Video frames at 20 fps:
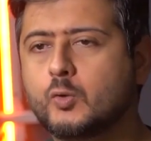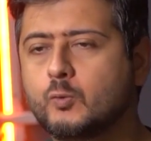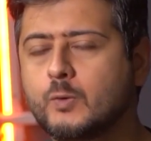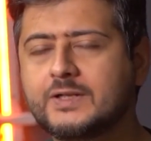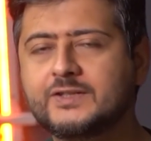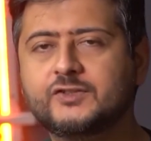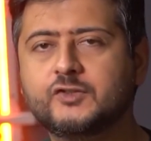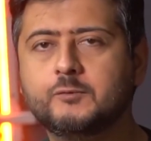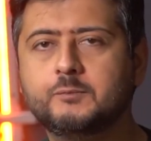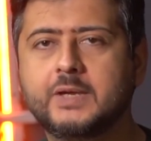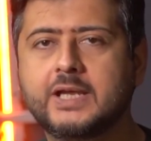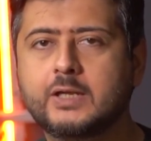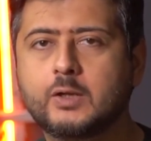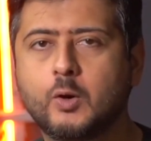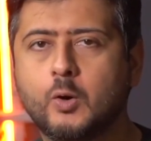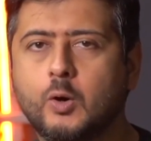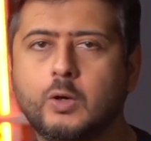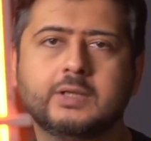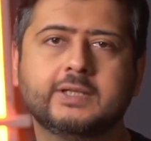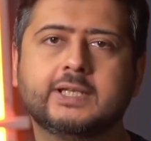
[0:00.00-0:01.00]
Once you've made
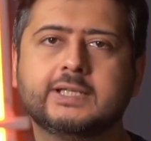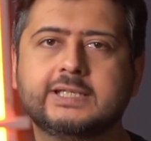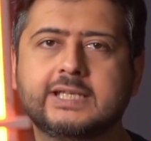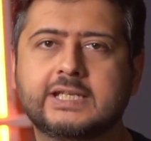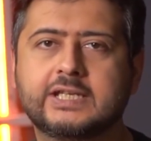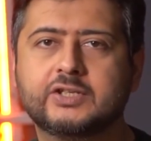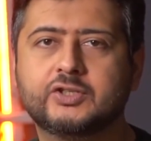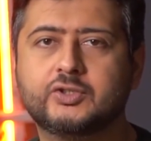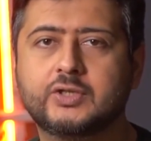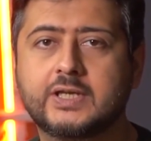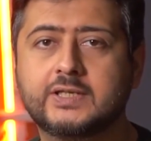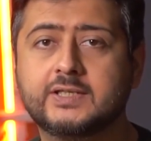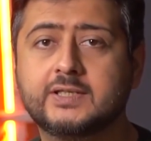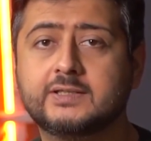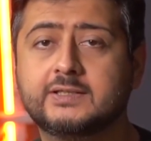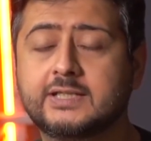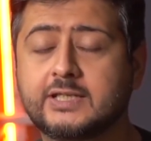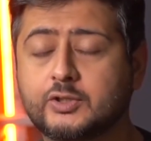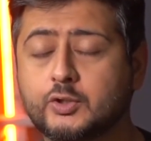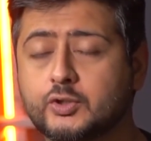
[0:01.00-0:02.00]
all the DNS
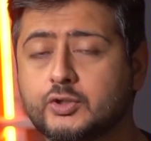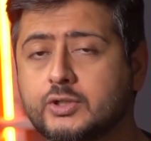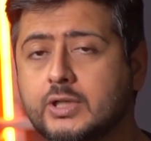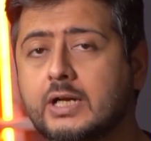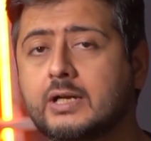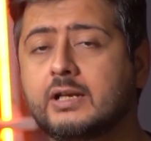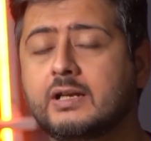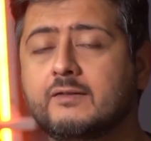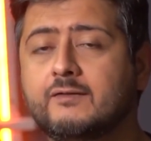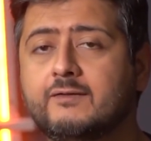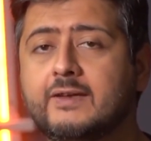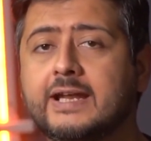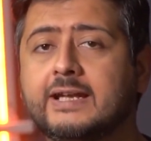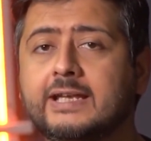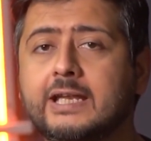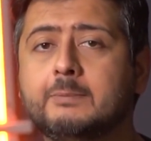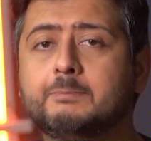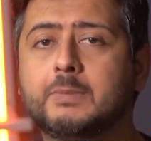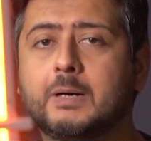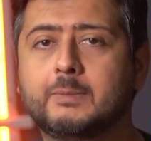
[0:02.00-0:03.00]
changes, they should start
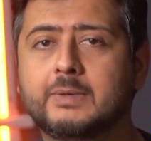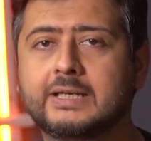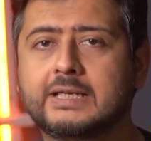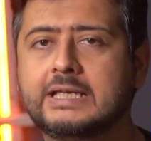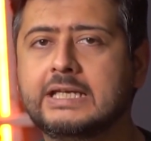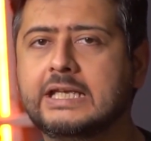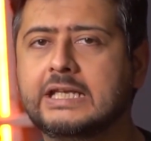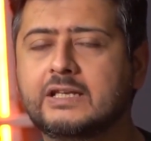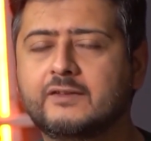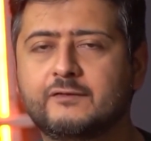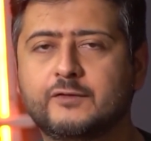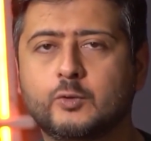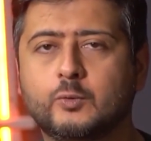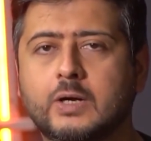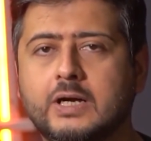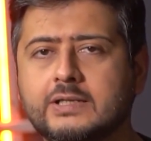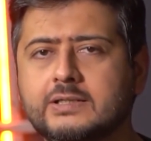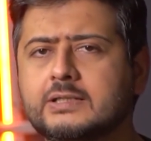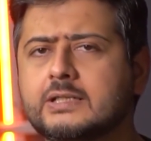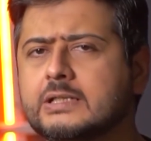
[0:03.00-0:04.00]
reflecting publicly in a
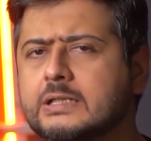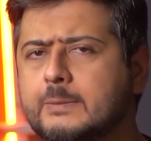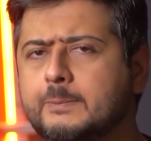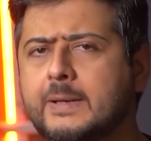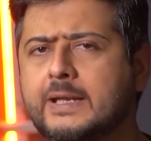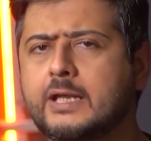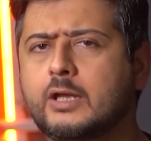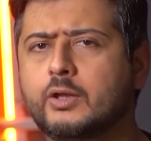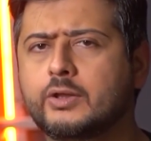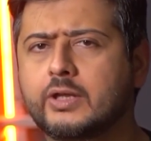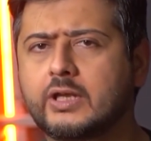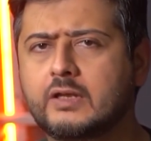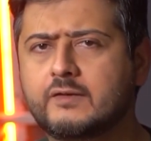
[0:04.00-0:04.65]
few hours, depending on the